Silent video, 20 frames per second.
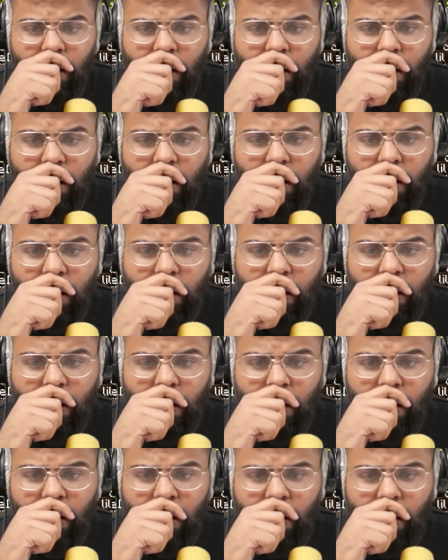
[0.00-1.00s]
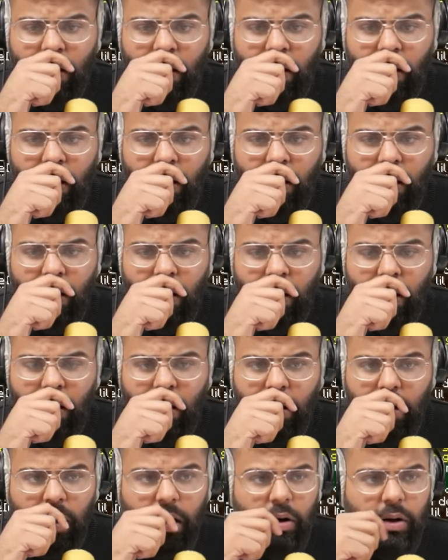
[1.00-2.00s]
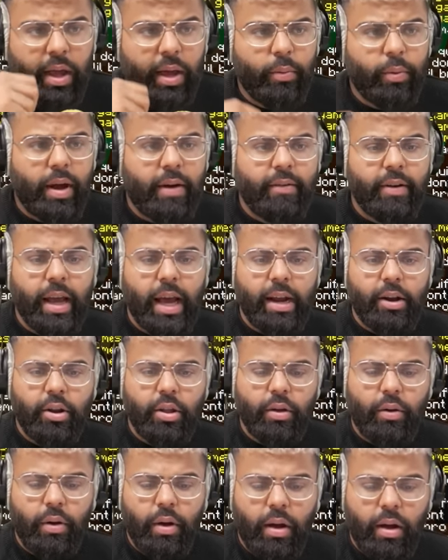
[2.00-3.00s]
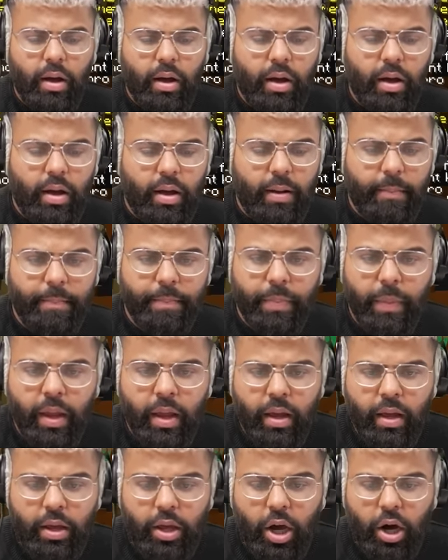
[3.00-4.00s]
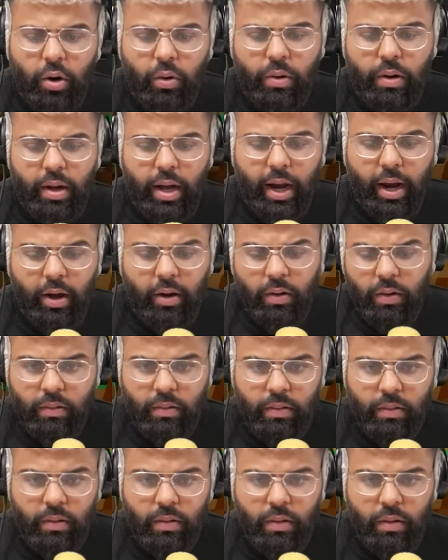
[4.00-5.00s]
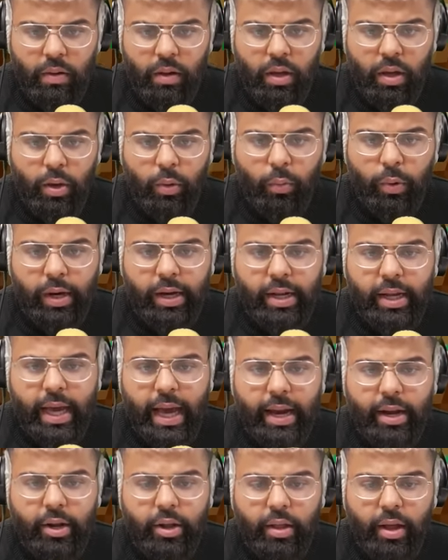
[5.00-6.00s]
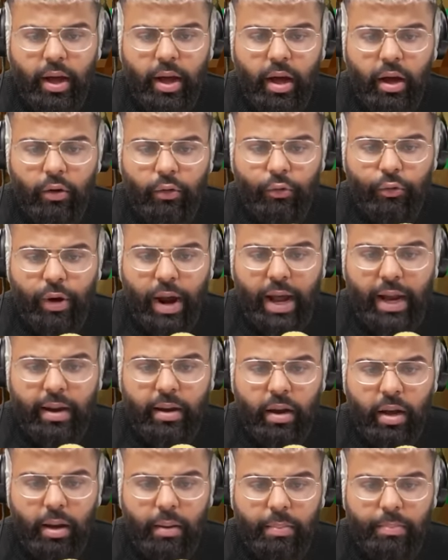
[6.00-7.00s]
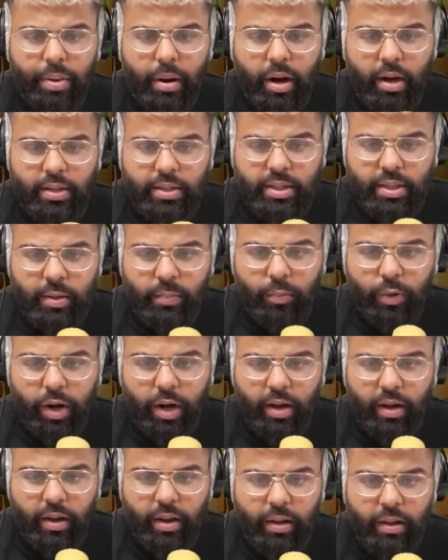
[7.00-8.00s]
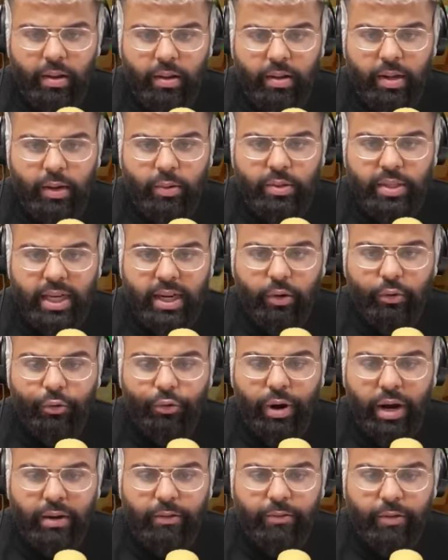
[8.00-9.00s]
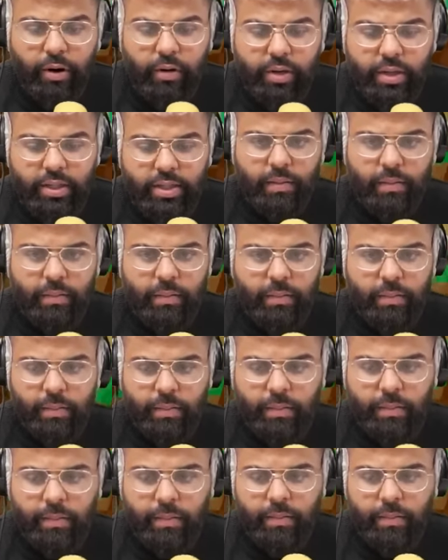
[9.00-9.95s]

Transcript: Was it this way? Okay, we have to get into the, uh... Yo, hello? Yo. We need to get into the red uh, part somewhere. There was like a red forest. Save the cords.